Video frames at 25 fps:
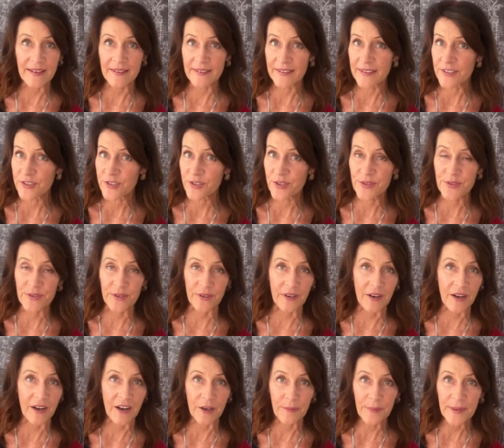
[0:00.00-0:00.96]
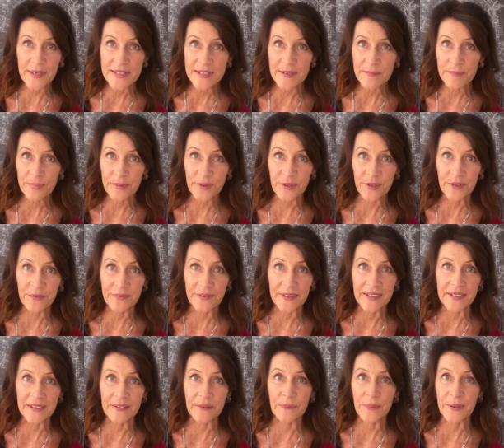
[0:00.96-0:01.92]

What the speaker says: issues are always improving.